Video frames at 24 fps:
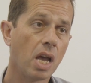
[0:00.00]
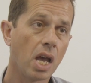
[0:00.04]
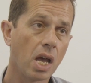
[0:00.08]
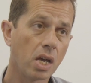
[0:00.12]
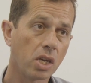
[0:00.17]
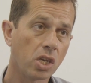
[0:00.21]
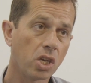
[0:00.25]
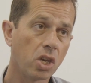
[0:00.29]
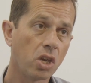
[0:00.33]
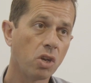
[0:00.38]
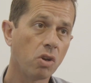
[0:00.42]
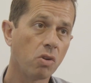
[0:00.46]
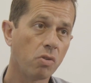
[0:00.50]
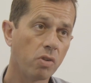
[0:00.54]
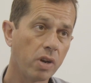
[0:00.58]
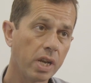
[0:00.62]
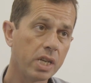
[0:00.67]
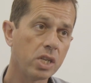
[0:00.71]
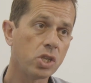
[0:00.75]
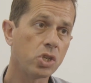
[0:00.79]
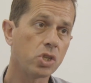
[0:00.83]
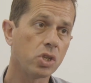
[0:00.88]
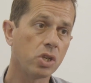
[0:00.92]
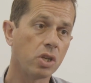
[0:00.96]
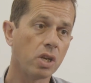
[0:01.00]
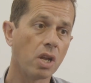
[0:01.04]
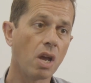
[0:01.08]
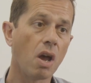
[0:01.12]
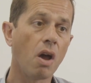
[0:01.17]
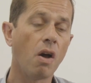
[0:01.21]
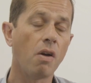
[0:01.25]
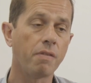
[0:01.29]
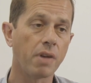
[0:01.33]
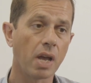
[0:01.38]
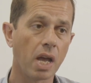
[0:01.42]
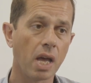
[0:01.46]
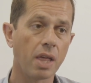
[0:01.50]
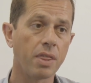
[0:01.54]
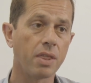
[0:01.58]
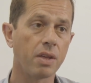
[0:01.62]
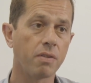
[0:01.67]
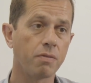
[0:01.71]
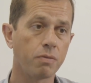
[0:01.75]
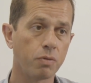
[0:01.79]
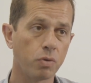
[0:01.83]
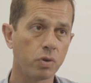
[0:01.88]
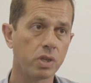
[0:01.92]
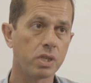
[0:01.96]
a curation of
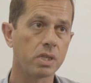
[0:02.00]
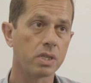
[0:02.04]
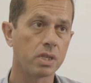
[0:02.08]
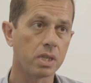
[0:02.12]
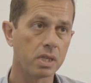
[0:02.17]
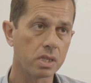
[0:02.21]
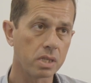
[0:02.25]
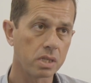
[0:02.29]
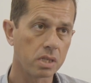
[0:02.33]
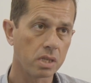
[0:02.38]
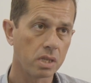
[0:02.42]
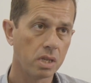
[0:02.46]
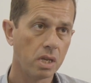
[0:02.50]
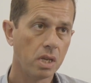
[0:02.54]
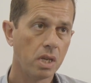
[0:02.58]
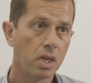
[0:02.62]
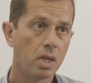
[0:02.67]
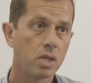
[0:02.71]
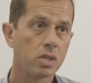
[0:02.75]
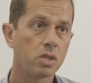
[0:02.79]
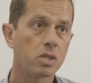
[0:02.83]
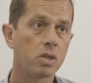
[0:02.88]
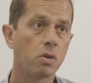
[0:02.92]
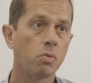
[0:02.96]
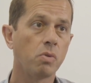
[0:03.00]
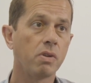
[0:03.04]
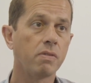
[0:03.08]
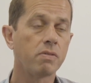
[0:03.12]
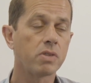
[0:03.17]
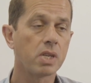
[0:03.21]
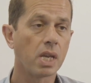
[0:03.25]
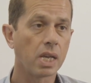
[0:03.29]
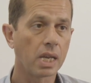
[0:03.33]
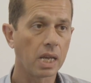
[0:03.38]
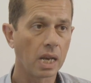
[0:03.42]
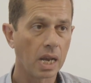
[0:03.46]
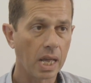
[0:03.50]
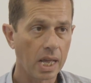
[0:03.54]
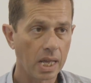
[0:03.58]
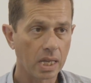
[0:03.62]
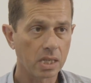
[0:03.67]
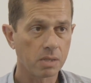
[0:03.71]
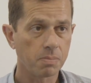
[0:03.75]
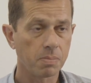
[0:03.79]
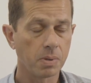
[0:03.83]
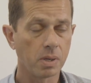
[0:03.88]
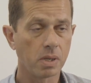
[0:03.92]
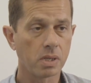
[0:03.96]
other voices. So we've taken
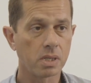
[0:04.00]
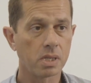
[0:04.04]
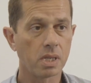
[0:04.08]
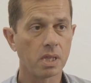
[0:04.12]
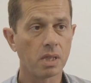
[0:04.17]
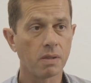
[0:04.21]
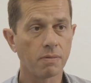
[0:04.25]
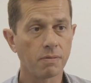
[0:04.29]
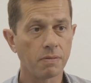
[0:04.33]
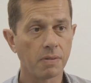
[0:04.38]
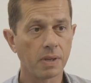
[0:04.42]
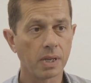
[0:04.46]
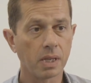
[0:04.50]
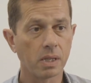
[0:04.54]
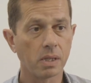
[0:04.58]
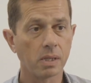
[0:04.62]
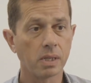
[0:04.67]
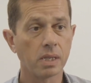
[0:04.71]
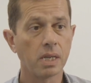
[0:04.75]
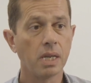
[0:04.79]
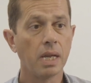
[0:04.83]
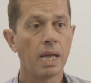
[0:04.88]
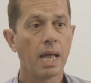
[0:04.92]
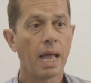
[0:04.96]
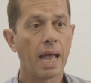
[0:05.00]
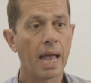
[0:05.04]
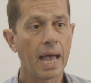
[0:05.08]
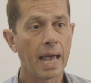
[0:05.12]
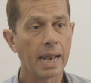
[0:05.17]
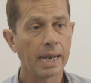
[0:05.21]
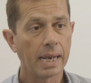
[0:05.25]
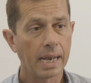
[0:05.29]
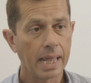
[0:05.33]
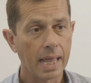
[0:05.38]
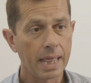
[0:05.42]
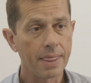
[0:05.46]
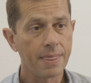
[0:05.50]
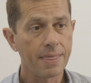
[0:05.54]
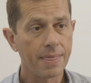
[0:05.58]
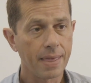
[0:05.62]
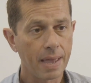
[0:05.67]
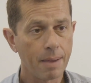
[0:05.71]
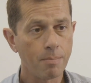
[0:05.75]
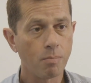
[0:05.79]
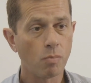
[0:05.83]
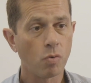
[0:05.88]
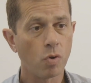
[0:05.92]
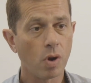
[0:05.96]
experts in the field and let
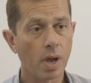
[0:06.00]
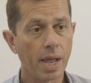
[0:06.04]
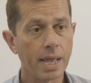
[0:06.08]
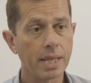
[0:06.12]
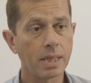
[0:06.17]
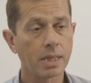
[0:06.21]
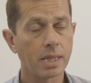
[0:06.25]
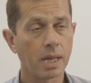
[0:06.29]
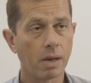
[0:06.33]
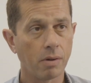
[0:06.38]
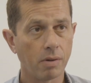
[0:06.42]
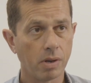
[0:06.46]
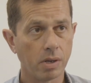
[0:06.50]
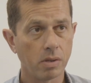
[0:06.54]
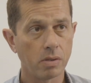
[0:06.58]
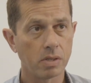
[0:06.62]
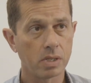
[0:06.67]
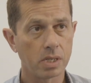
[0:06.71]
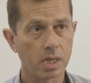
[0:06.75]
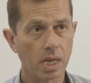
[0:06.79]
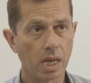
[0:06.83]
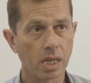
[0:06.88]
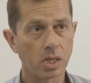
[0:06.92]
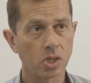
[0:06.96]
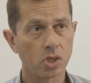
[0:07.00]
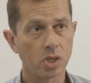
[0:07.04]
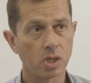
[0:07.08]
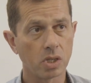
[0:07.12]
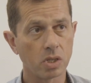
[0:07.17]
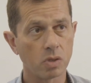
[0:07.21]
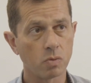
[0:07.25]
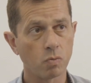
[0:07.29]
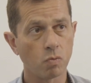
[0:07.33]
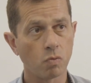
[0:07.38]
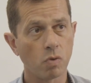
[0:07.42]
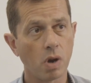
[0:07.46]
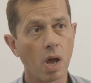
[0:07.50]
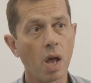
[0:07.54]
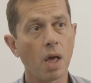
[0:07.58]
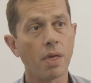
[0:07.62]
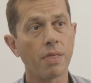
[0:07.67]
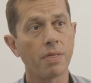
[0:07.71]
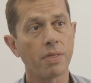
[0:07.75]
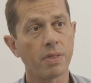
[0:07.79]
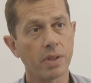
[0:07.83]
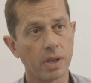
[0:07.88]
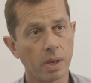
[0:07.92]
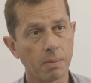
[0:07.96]
them write their own sections
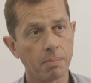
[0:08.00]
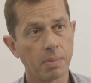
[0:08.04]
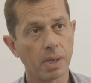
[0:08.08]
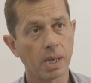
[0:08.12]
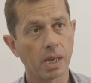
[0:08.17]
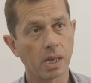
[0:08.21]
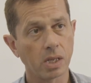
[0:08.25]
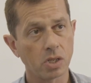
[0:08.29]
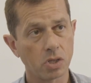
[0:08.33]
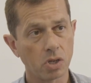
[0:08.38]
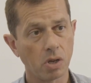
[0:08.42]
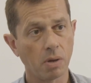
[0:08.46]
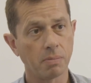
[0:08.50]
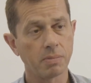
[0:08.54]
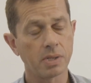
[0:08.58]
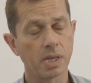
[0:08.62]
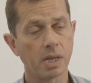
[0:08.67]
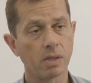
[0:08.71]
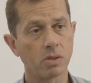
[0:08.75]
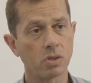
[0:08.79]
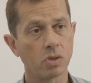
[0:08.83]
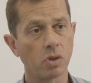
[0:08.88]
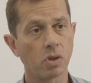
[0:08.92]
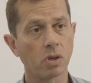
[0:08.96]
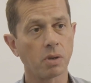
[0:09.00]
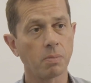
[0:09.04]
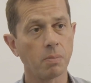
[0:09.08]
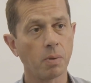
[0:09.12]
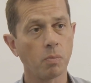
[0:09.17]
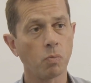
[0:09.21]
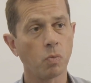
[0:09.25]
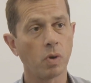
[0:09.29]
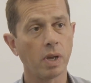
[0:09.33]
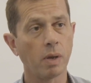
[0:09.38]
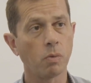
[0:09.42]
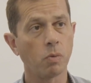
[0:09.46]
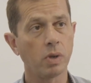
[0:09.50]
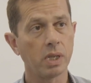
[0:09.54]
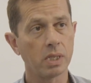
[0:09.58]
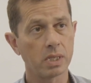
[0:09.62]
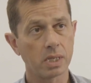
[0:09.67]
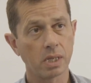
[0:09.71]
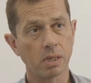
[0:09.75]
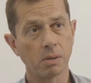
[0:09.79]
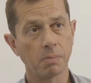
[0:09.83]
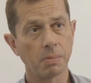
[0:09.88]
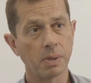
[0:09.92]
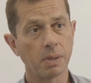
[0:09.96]
rather than it being a top-down document where we
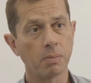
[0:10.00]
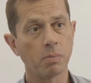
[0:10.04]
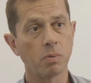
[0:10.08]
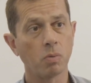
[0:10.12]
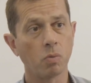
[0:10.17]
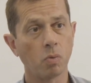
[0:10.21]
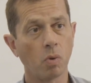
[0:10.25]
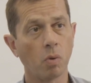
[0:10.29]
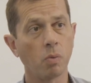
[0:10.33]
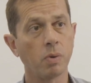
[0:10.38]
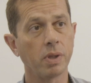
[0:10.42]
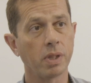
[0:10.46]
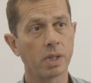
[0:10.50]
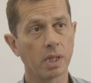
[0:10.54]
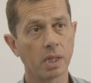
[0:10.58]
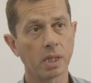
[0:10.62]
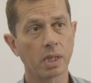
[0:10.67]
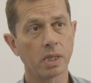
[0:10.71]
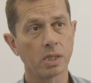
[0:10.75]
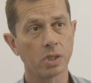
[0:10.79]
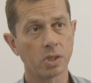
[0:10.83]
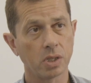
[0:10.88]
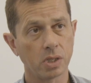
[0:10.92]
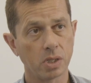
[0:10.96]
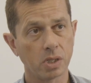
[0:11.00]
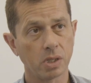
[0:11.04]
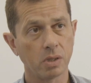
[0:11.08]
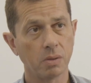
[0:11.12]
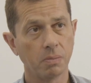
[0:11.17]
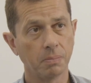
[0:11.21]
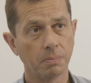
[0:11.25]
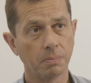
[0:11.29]
tell people what we think they should do.